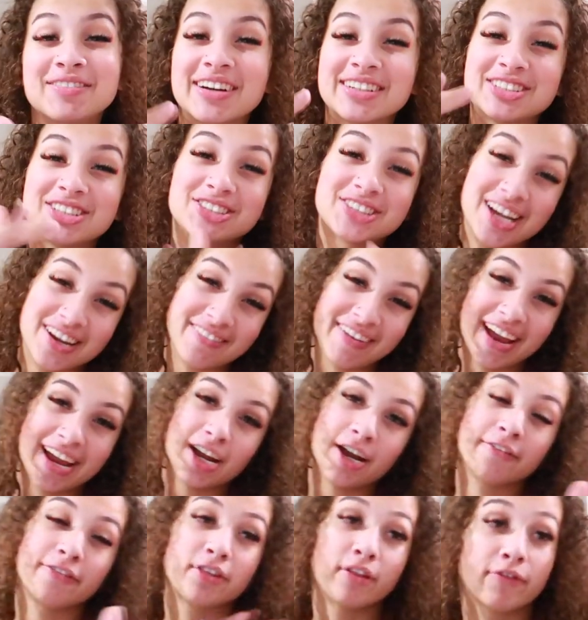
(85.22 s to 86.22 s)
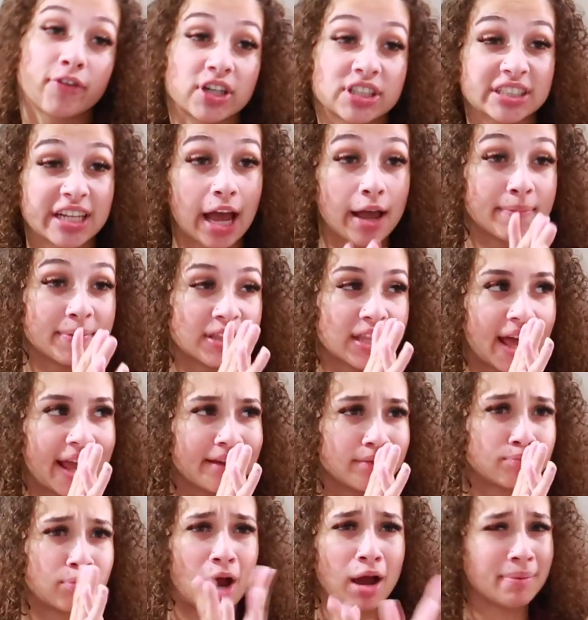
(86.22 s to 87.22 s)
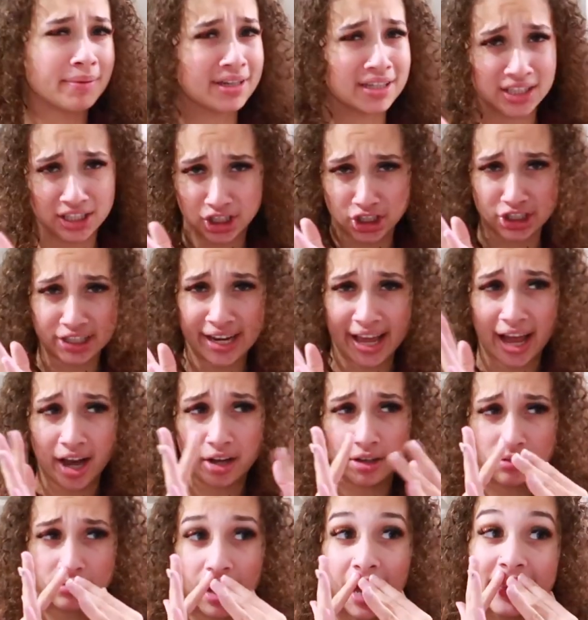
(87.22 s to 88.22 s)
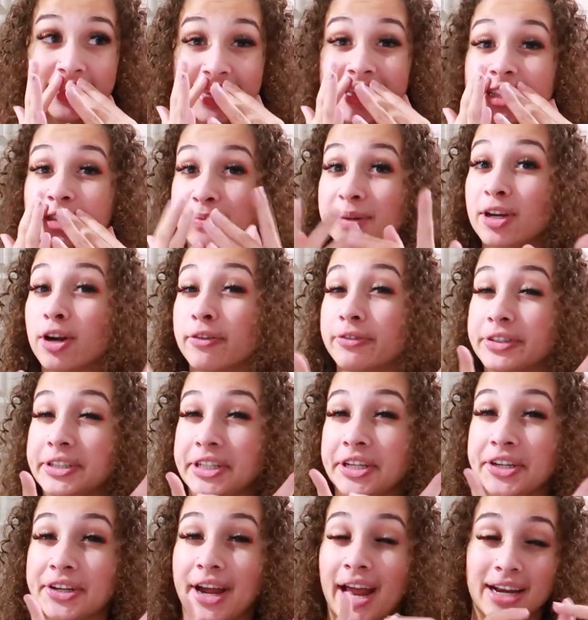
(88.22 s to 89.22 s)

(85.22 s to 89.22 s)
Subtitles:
about to straighten my hair for the first time in like probably a year now. I think it's been over a year